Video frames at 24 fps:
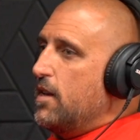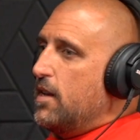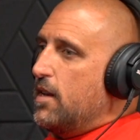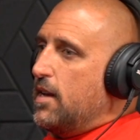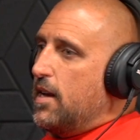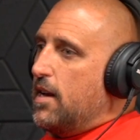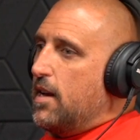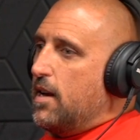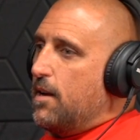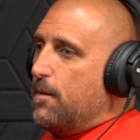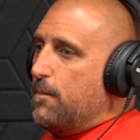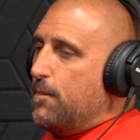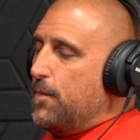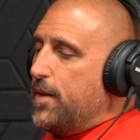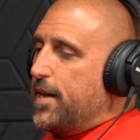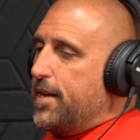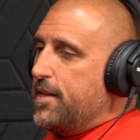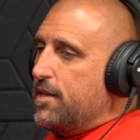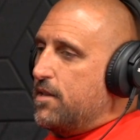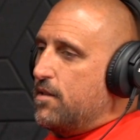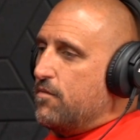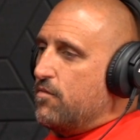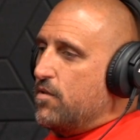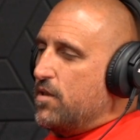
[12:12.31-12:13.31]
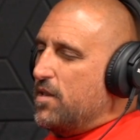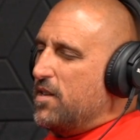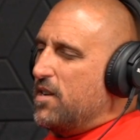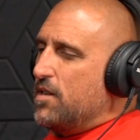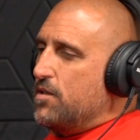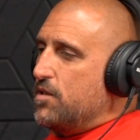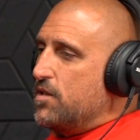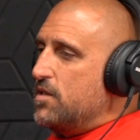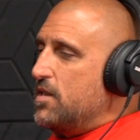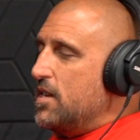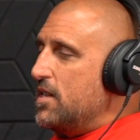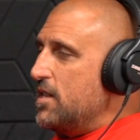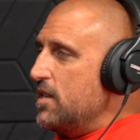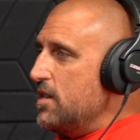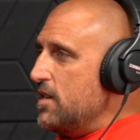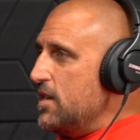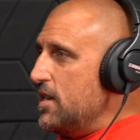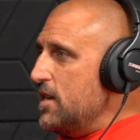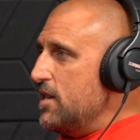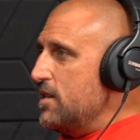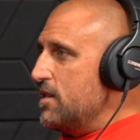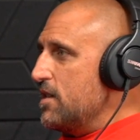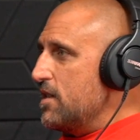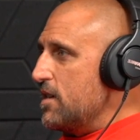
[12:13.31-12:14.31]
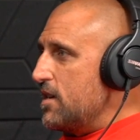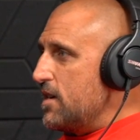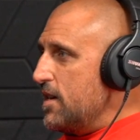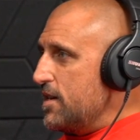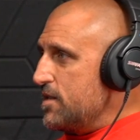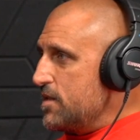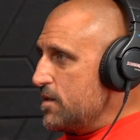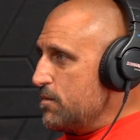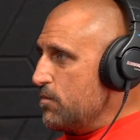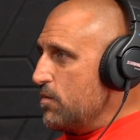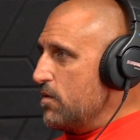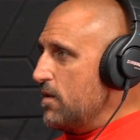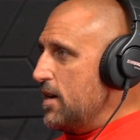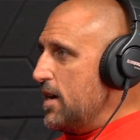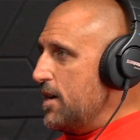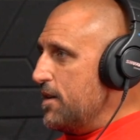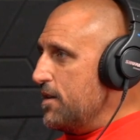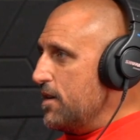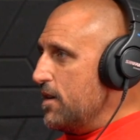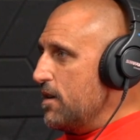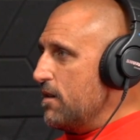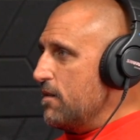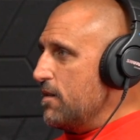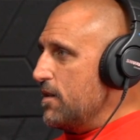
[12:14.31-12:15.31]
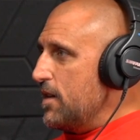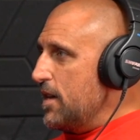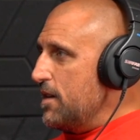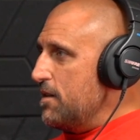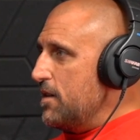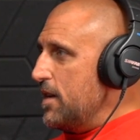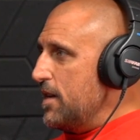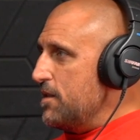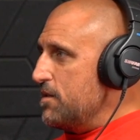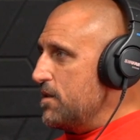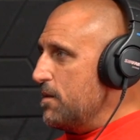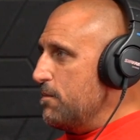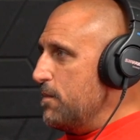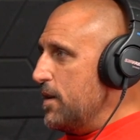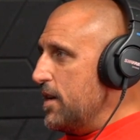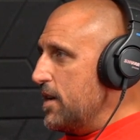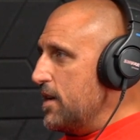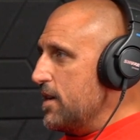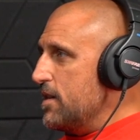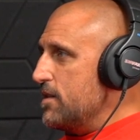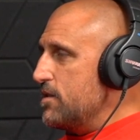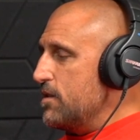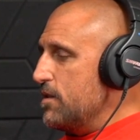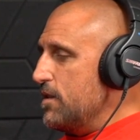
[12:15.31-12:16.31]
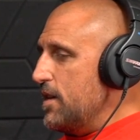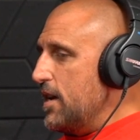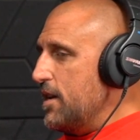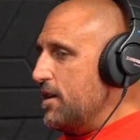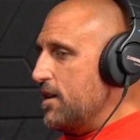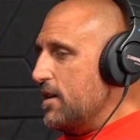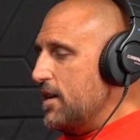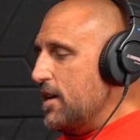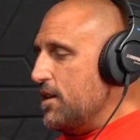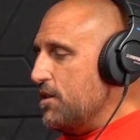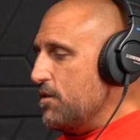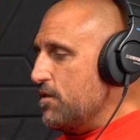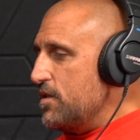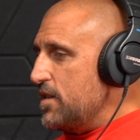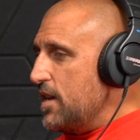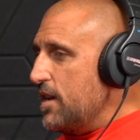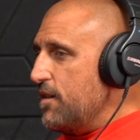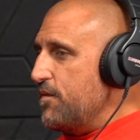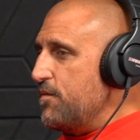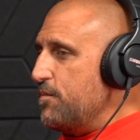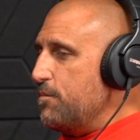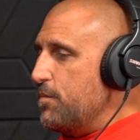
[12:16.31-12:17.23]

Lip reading: and to really understand the needs of the customer out here and to make it so that, again, you're safe,